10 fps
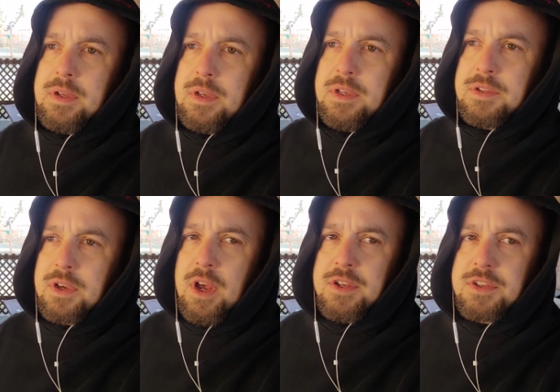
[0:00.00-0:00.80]
he's a
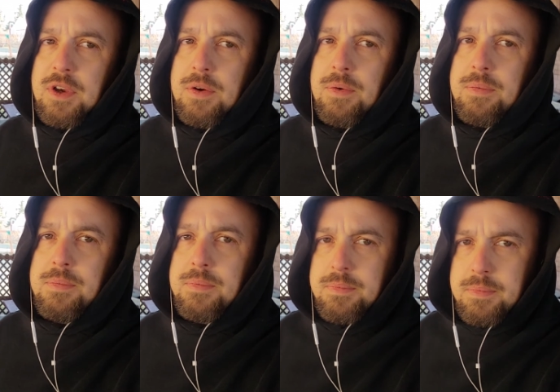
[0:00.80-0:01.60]
Costco
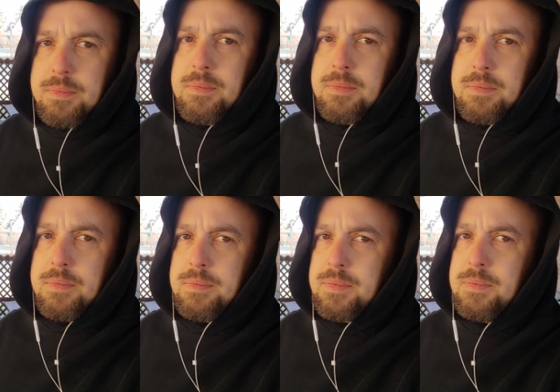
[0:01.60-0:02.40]

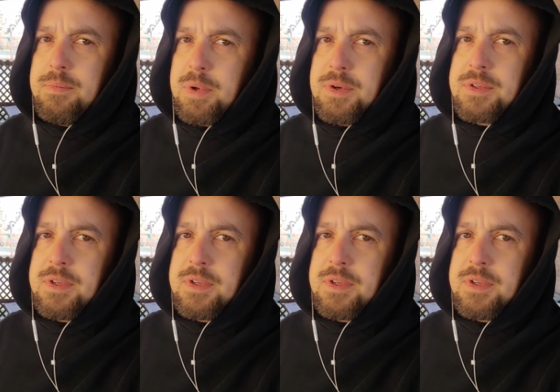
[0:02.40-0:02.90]
person.